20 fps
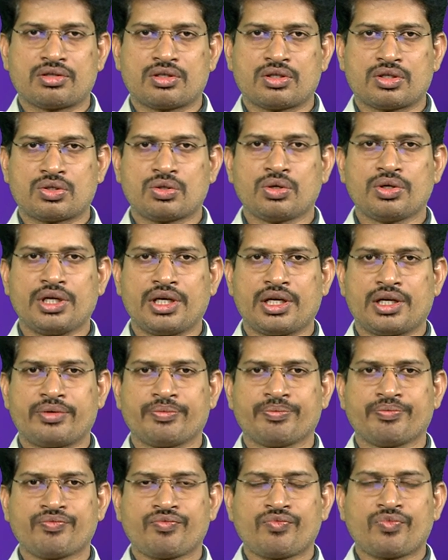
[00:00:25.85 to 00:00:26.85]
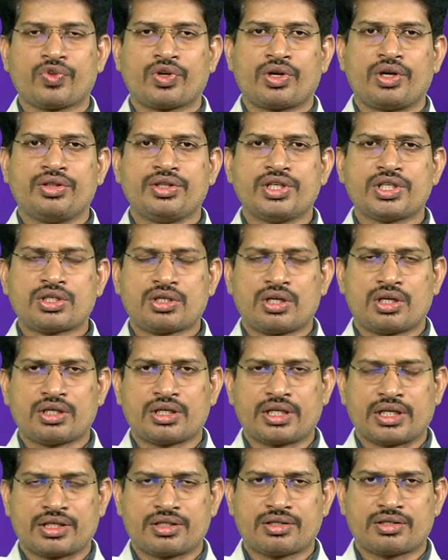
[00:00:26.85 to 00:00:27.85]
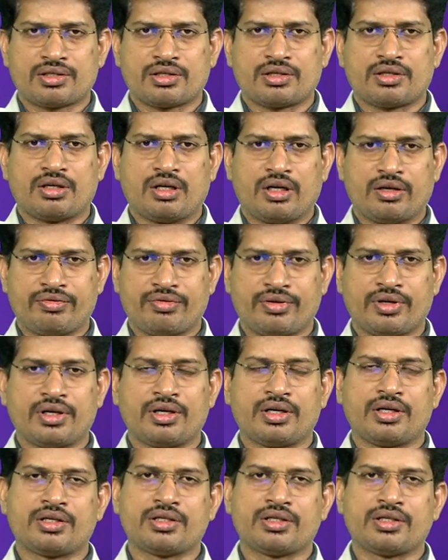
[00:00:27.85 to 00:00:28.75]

So, here in this context uh, of uh,